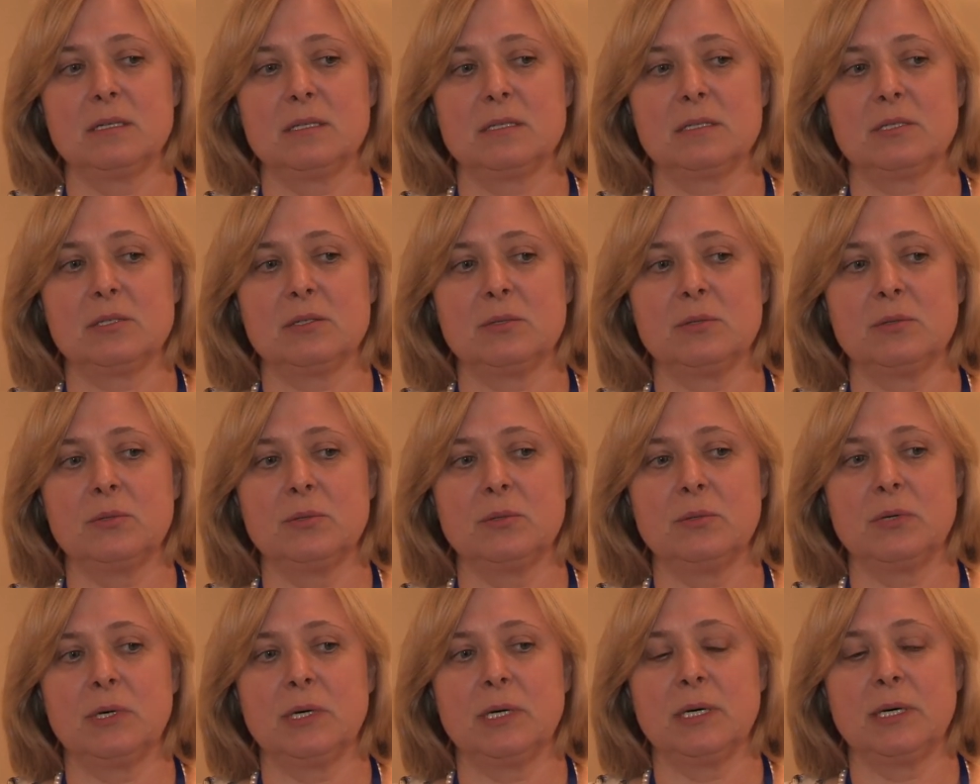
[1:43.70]

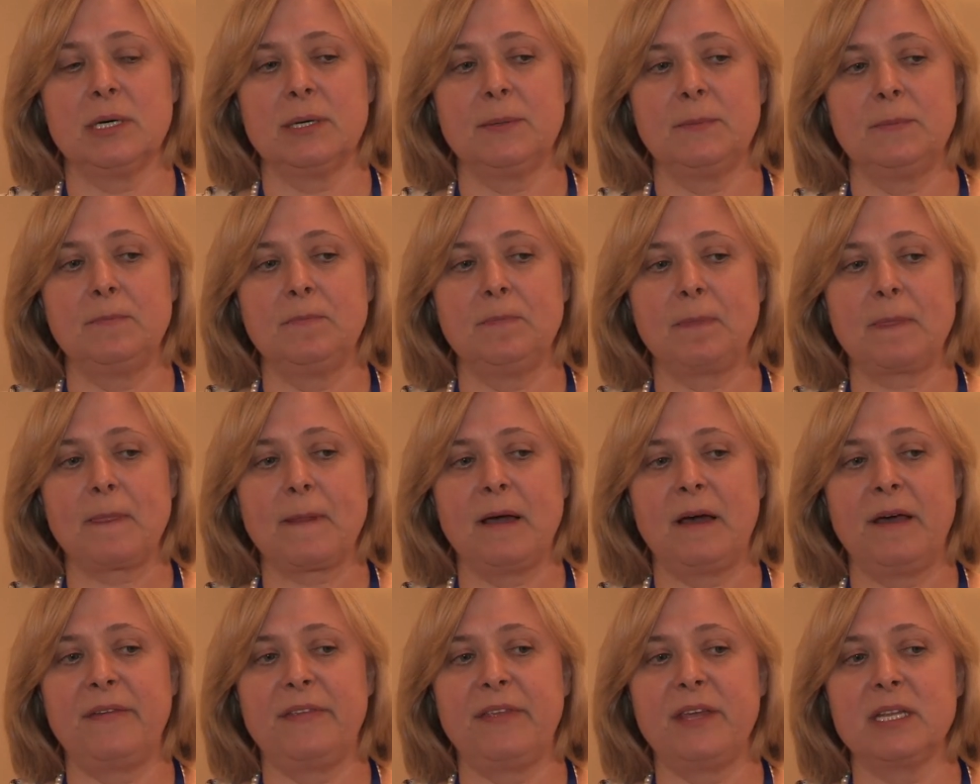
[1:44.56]
So um,
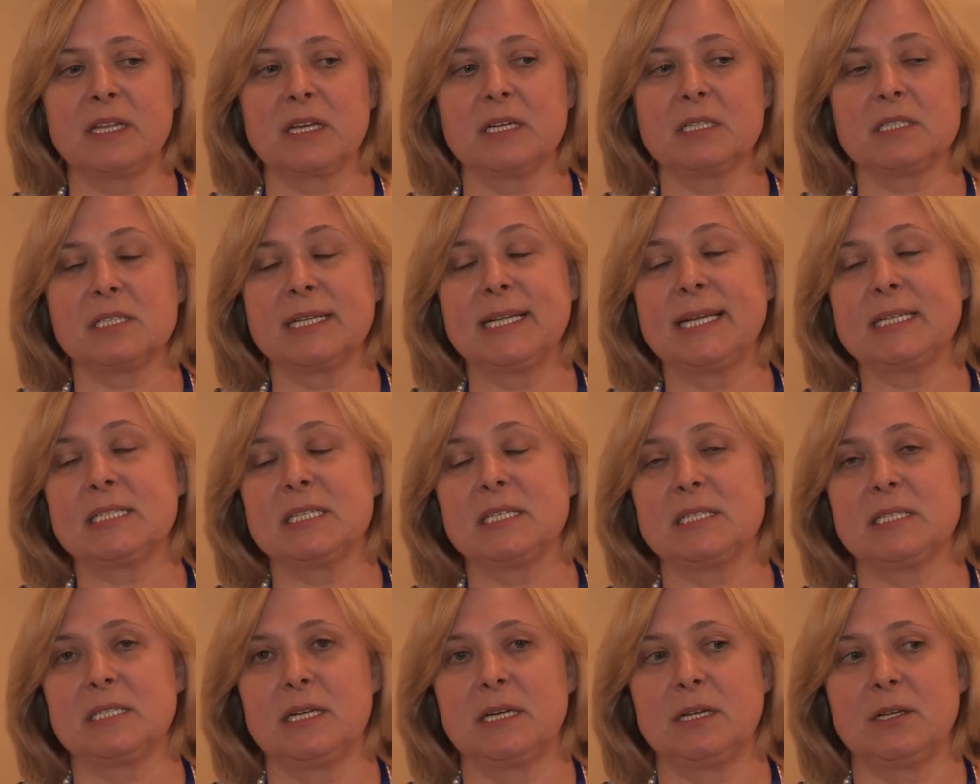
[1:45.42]
I think it's
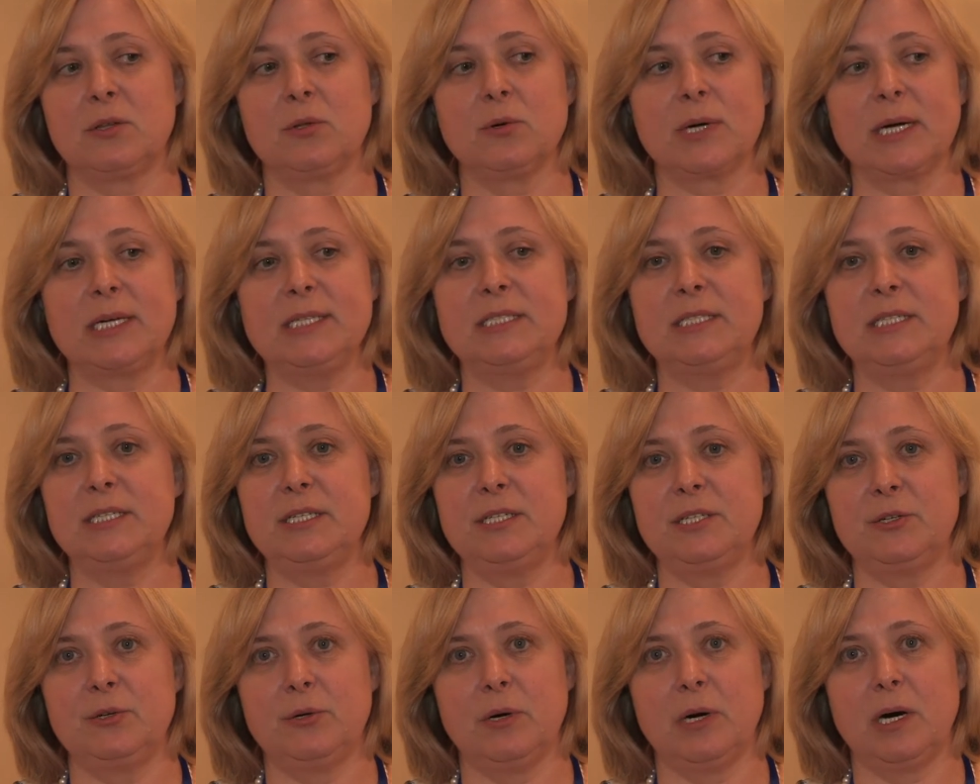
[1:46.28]
necessary to
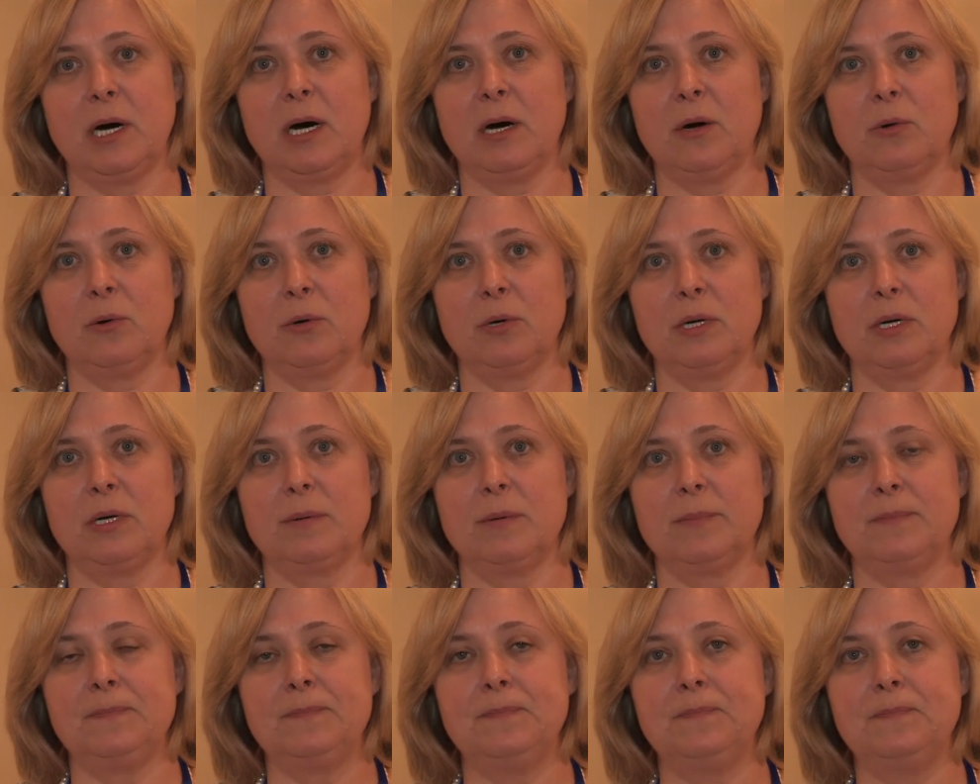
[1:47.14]
continue our
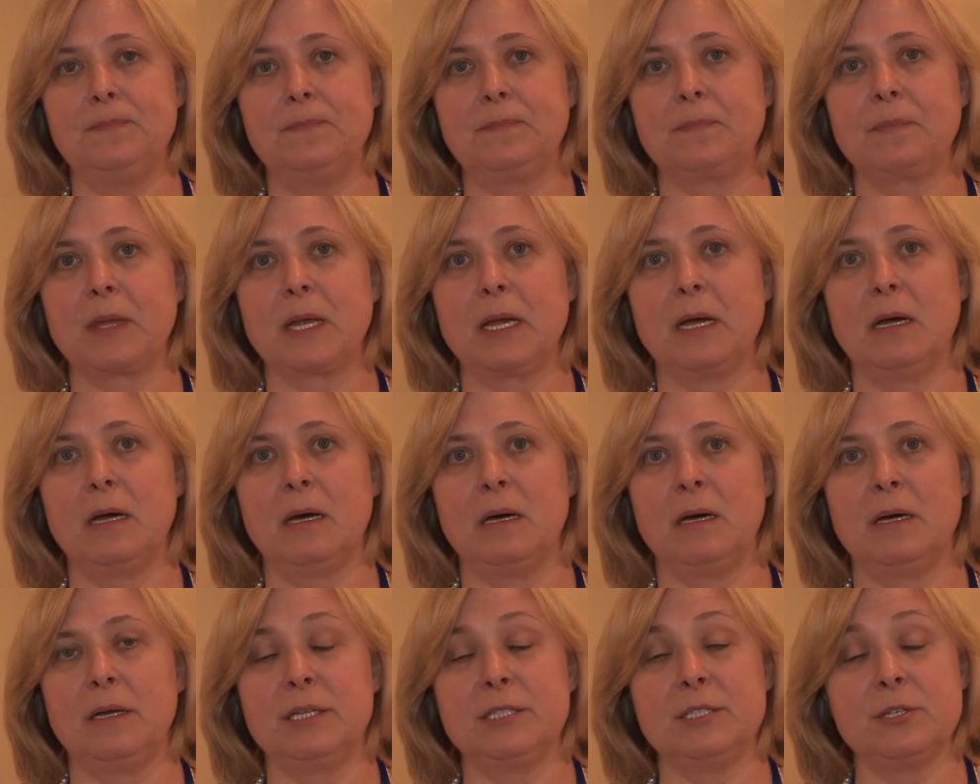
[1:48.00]
um,
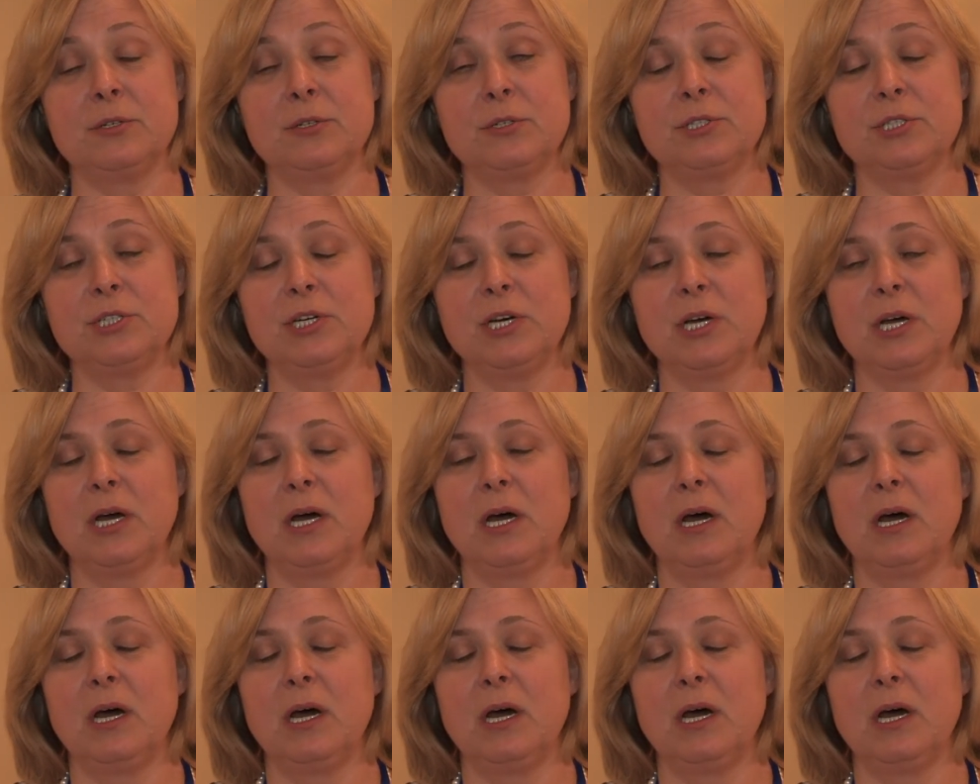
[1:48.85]
uh, research